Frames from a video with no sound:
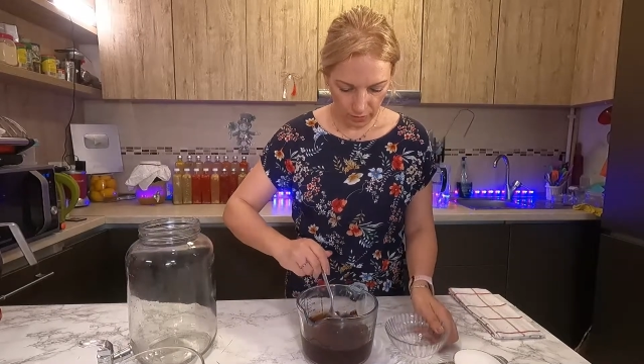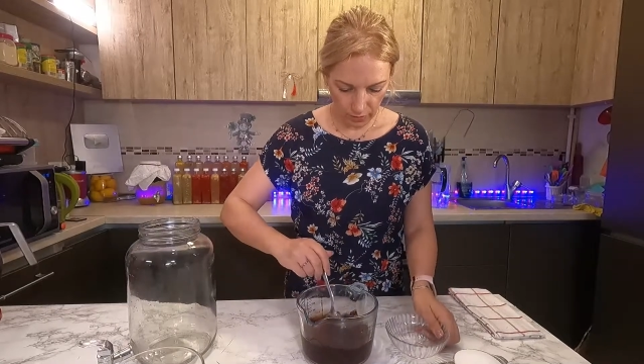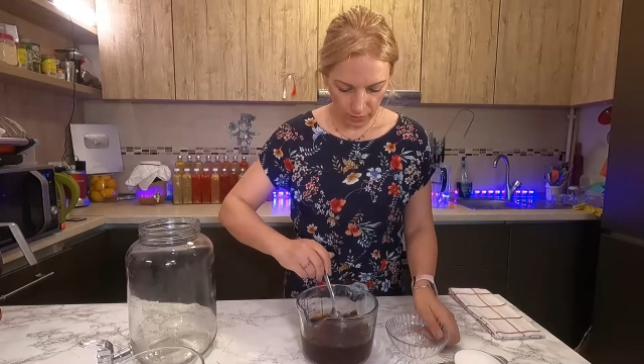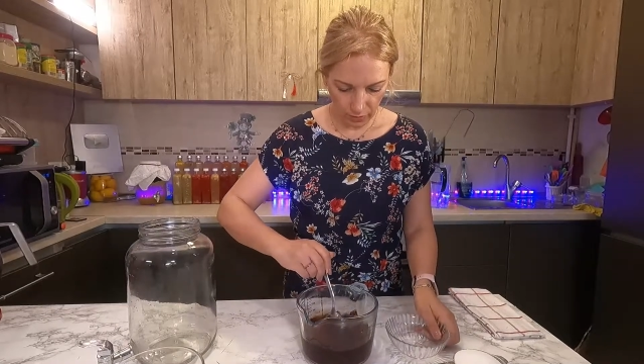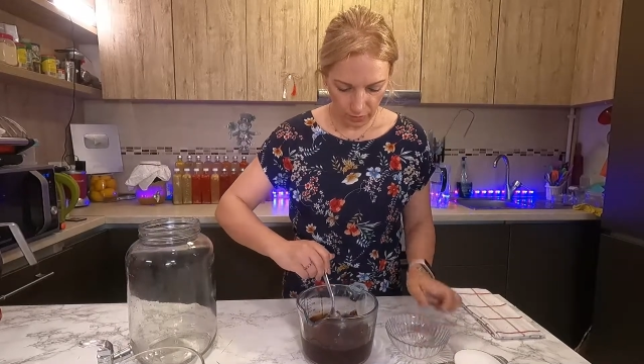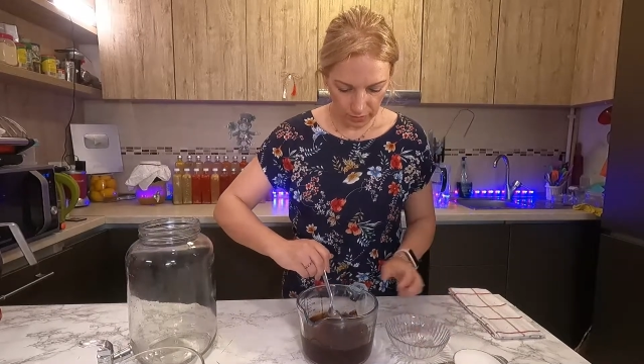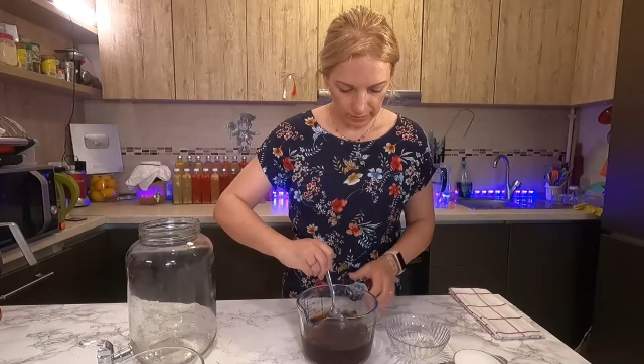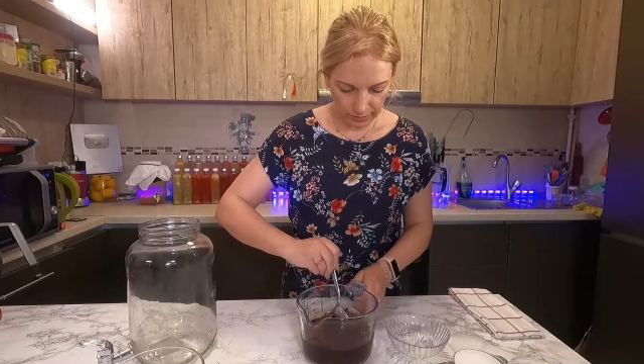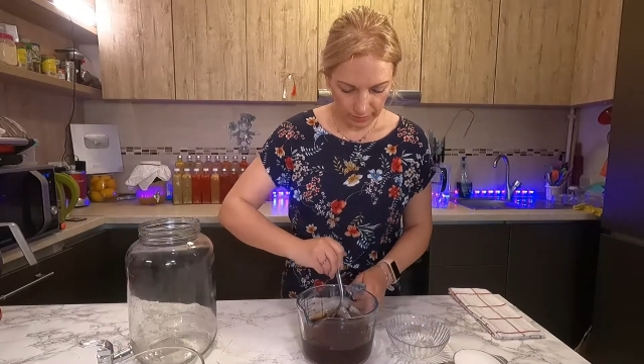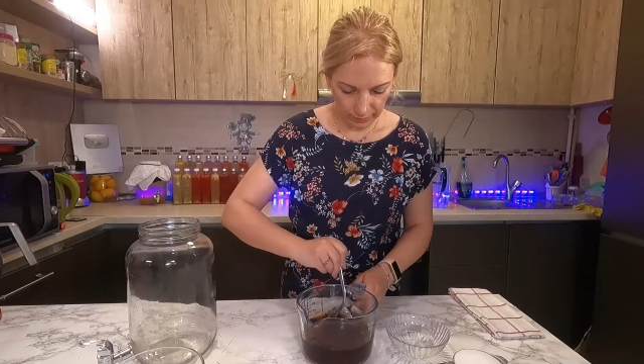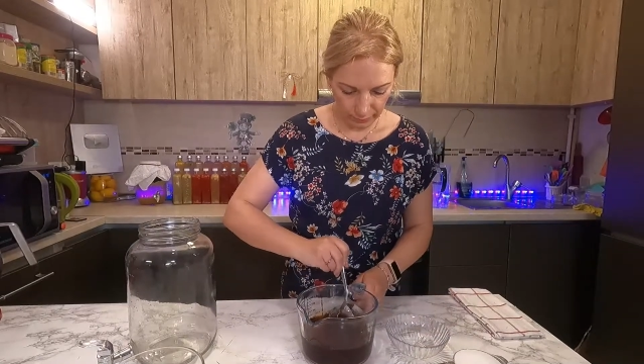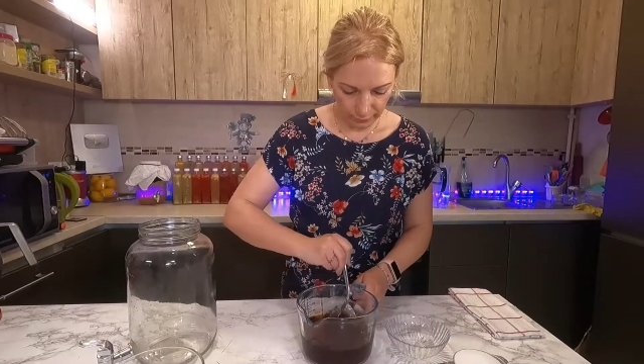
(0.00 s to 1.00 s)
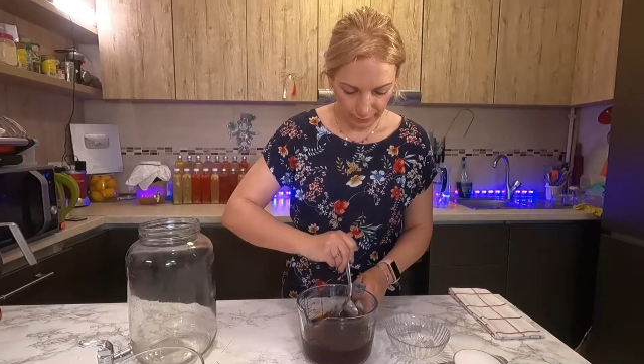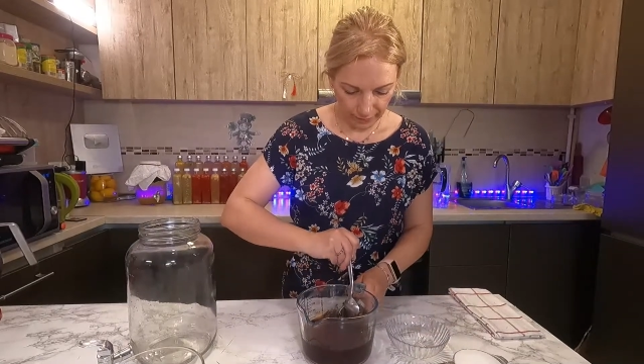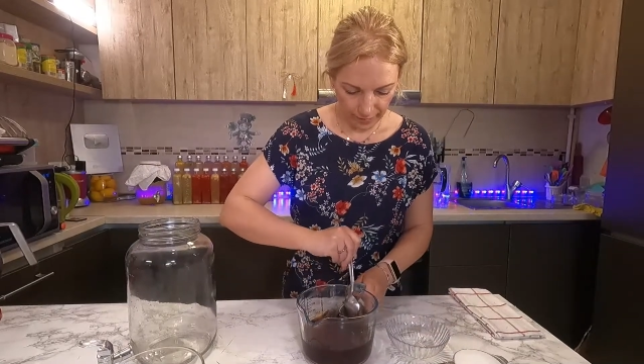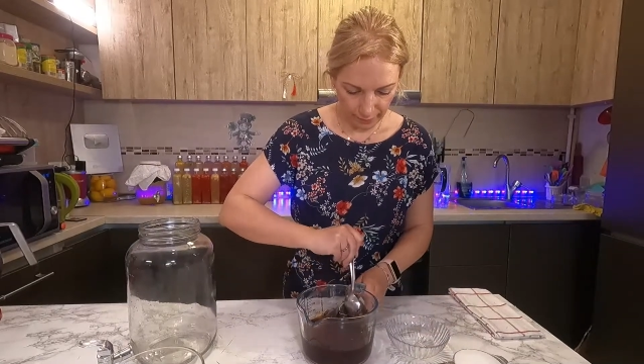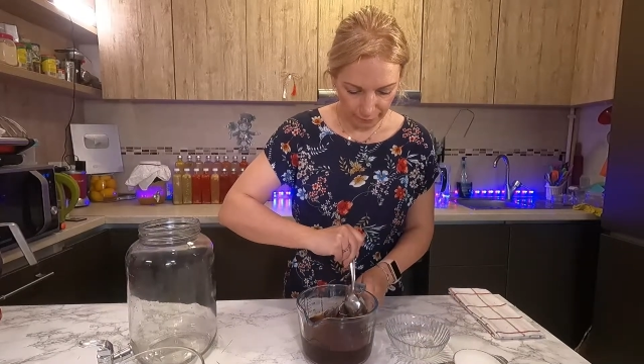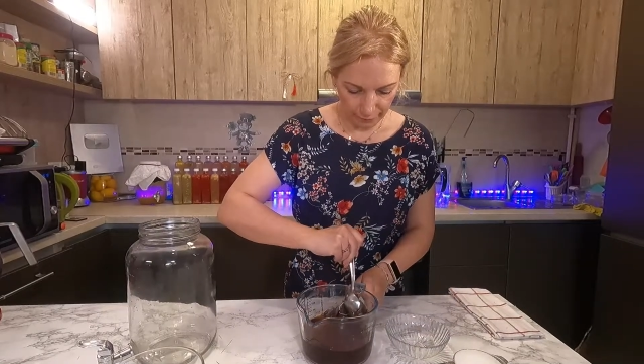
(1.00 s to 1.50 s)
all the
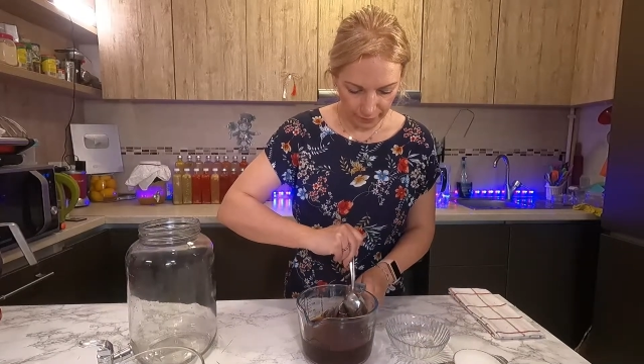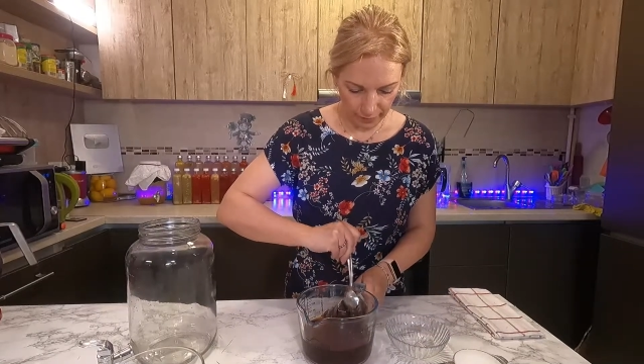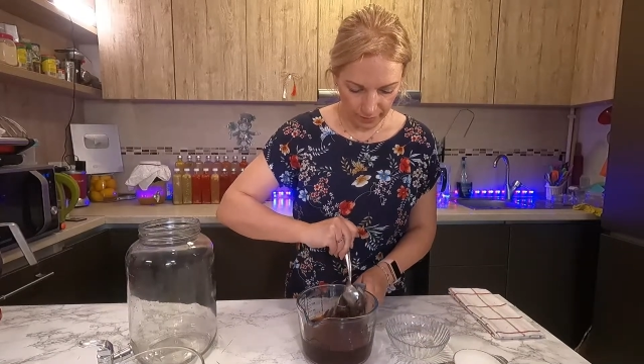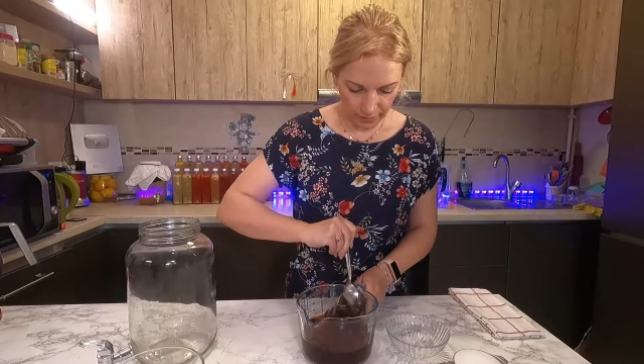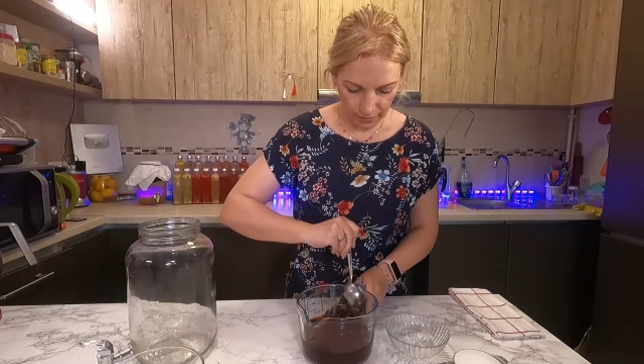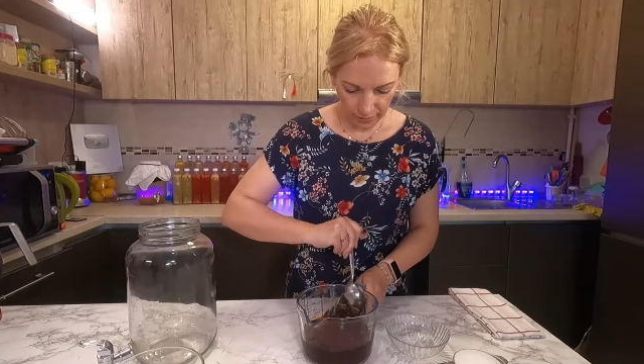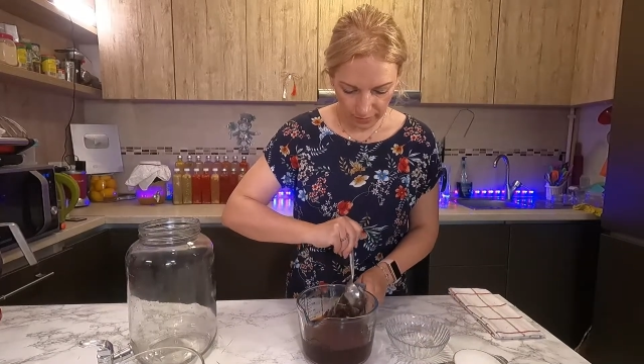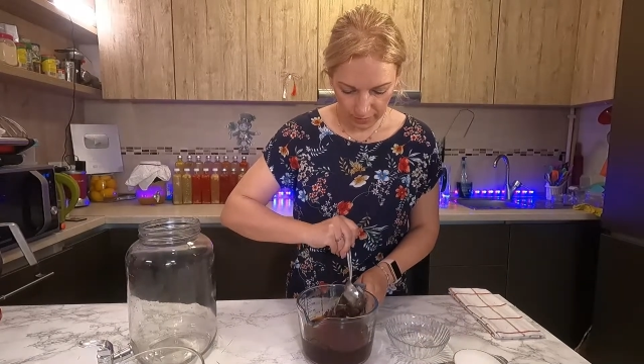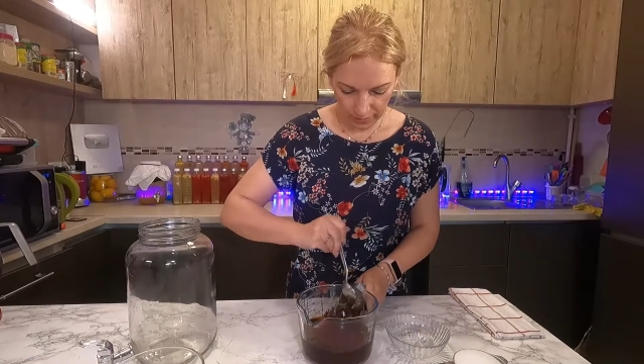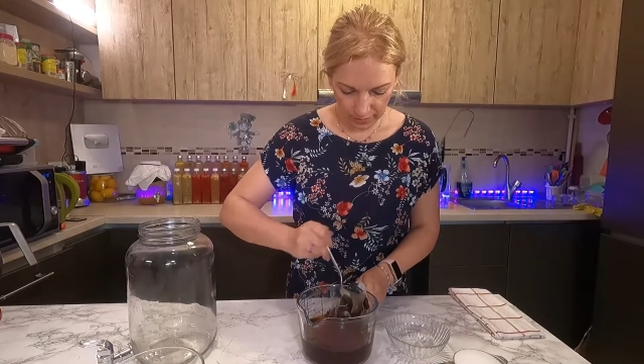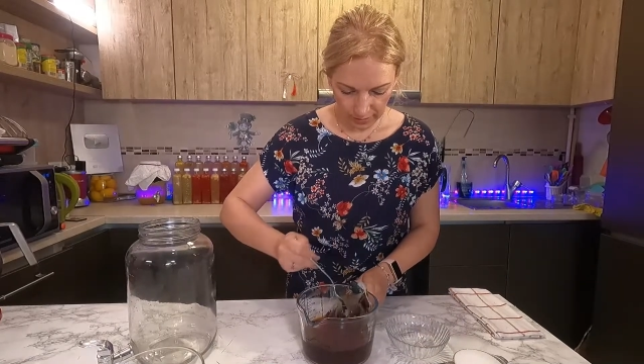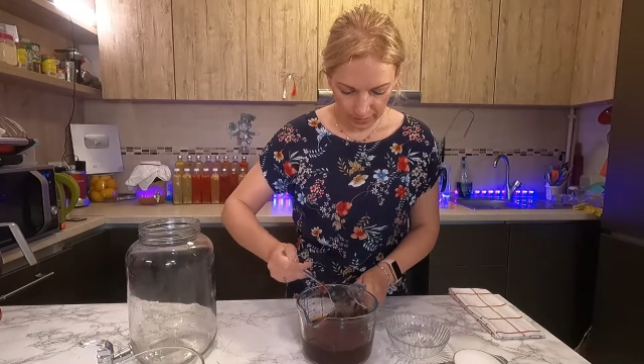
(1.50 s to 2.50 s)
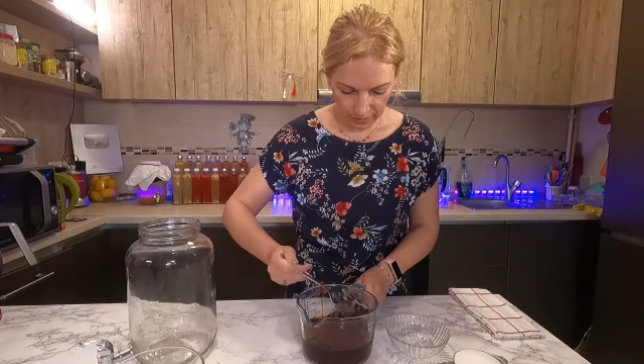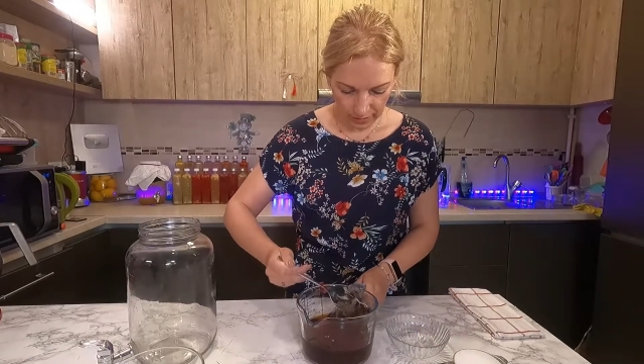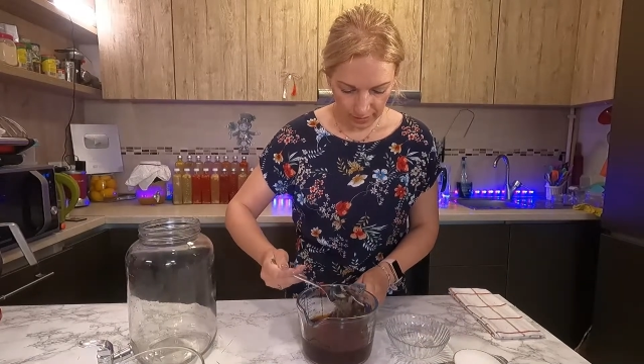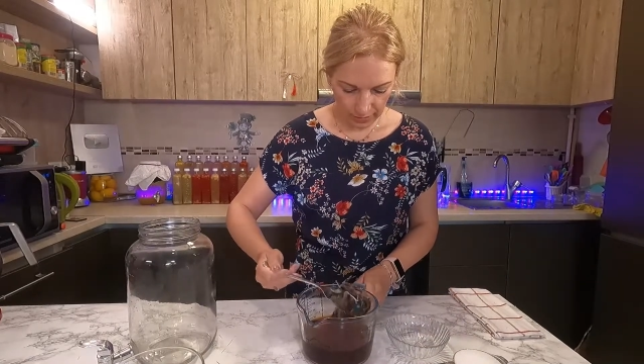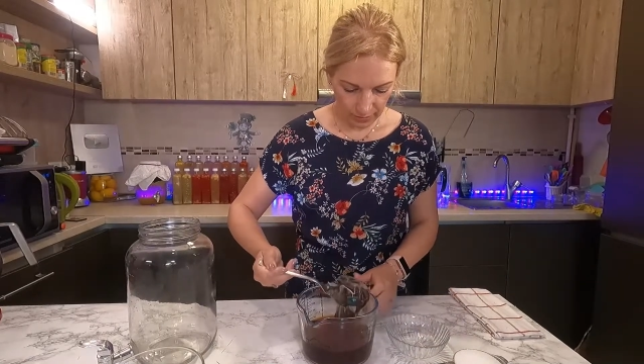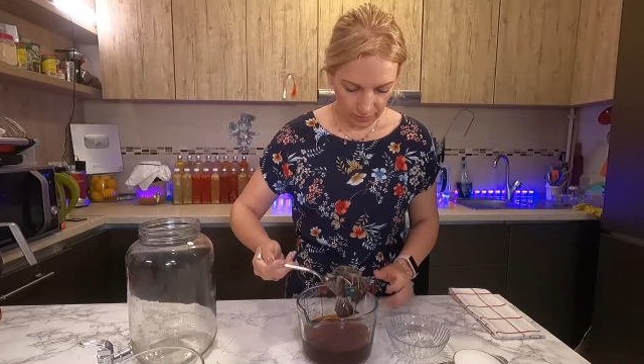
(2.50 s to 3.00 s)
flavor
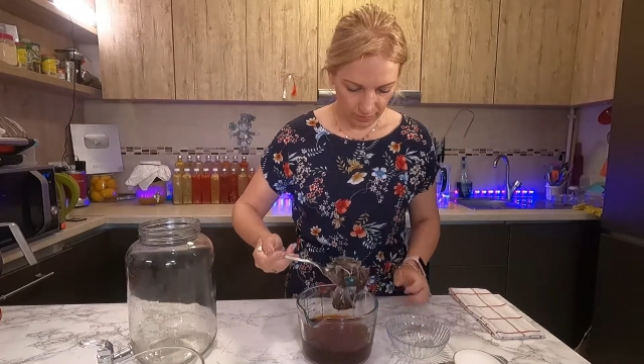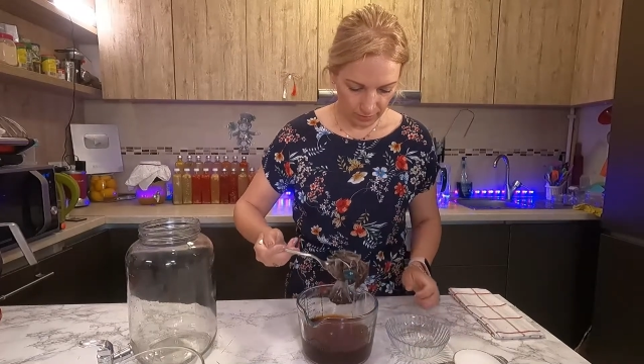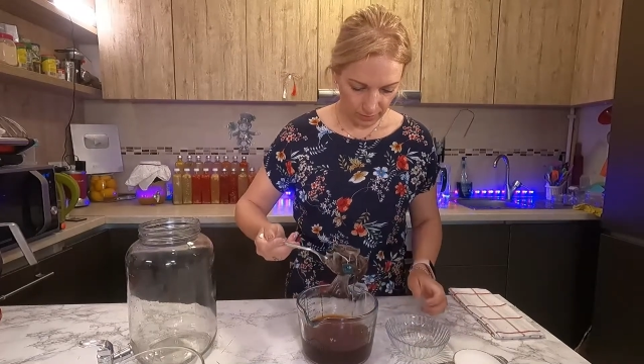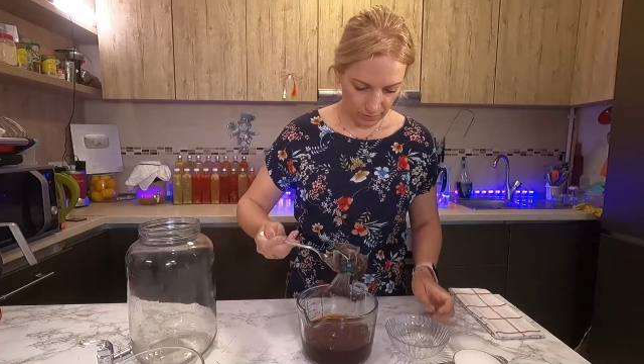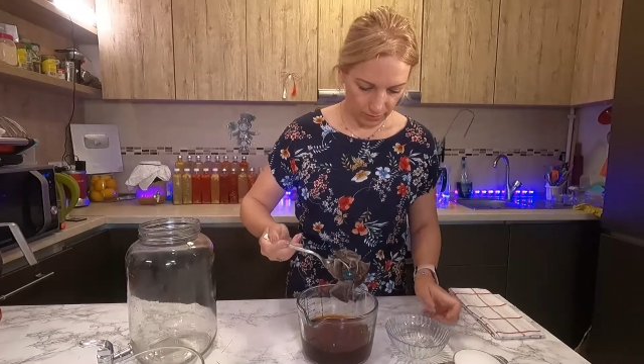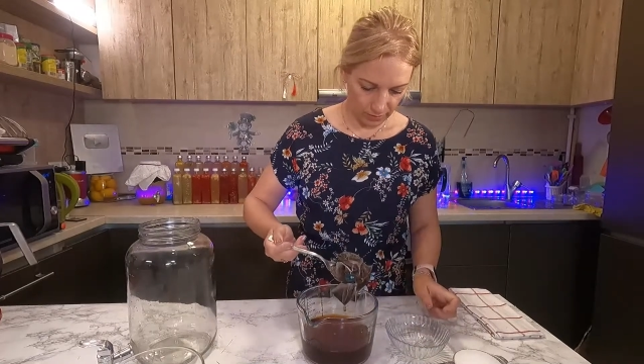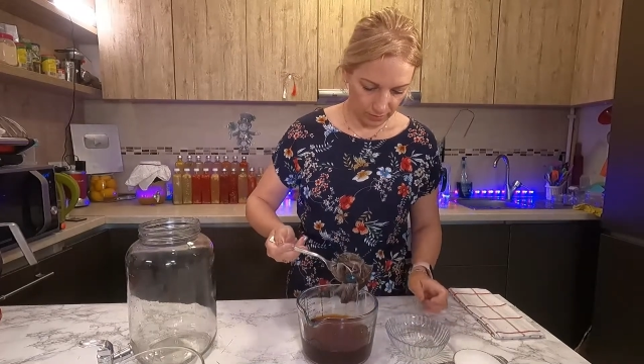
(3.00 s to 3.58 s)
in